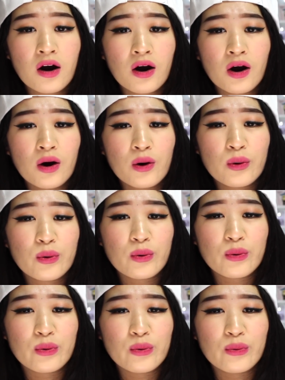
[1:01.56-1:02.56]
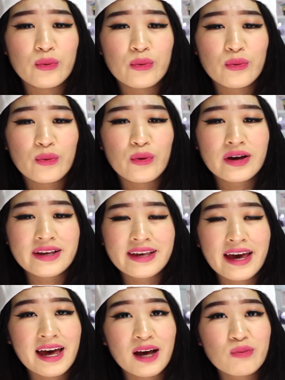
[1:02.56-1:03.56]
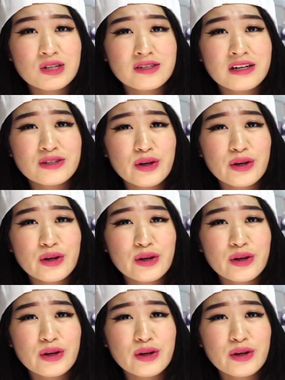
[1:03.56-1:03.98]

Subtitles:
Oh, yeah. What should I